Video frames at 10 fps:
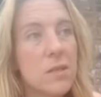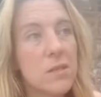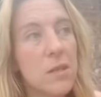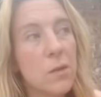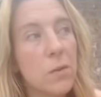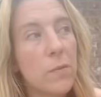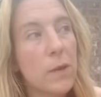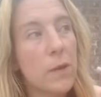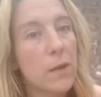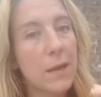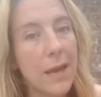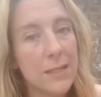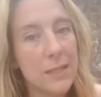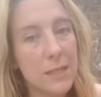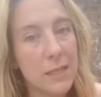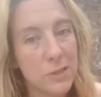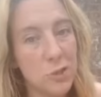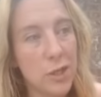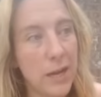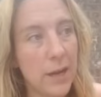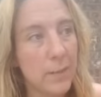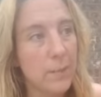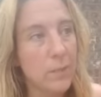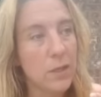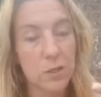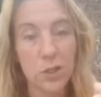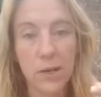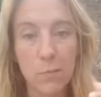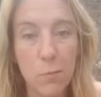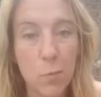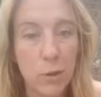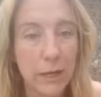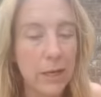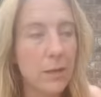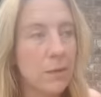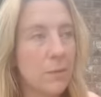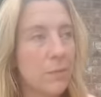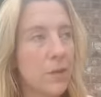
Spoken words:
So yesterday morning,